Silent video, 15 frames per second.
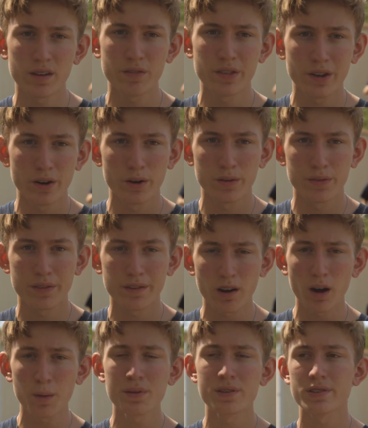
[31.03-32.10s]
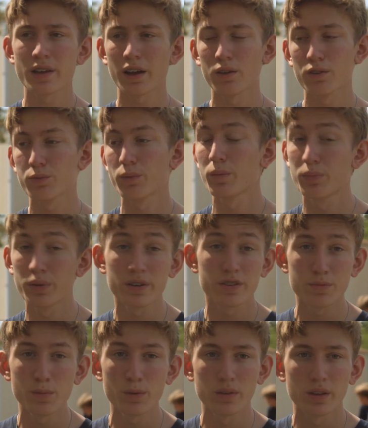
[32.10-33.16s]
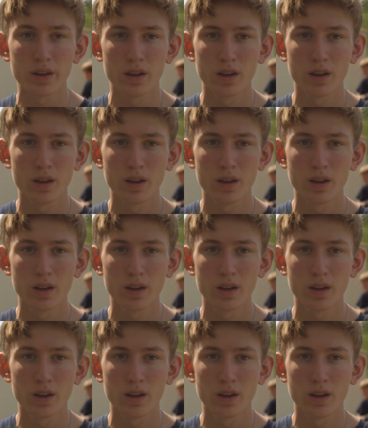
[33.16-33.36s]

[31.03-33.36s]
the Earth, the carbon cycle has run pretty smoothly,